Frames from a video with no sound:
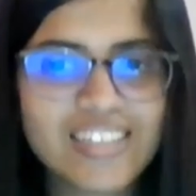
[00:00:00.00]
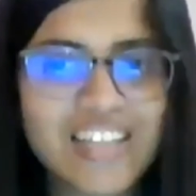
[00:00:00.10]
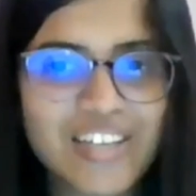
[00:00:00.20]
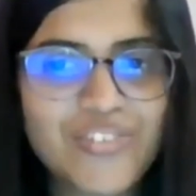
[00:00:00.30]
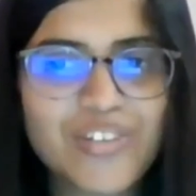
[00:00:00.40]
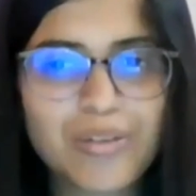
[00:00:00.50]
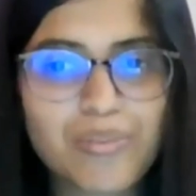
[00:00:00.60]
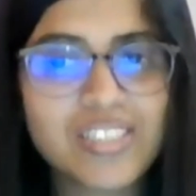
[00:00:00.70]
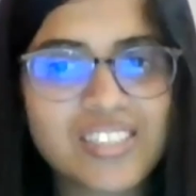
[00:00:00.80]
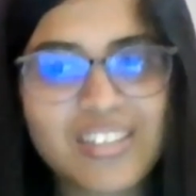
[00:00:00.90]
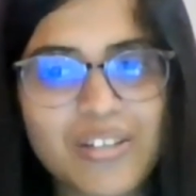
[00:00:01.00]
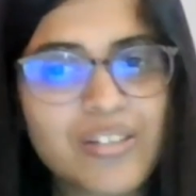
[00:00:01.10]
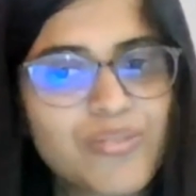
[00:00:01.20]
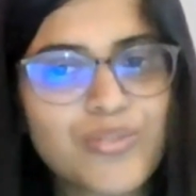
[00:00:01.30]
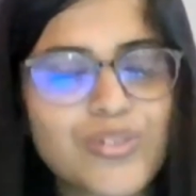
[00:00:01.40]
Thank you very much,
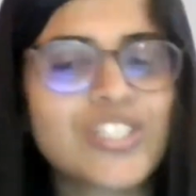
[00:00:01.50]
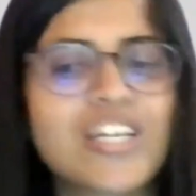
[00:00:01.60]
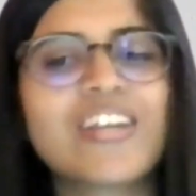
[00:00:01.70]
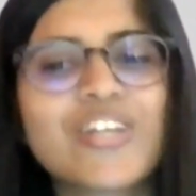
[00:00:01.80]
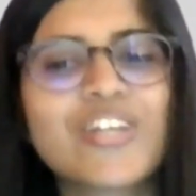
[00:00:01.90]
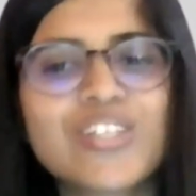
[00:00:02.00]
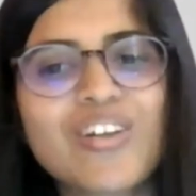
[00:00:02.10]
sir, for sharing your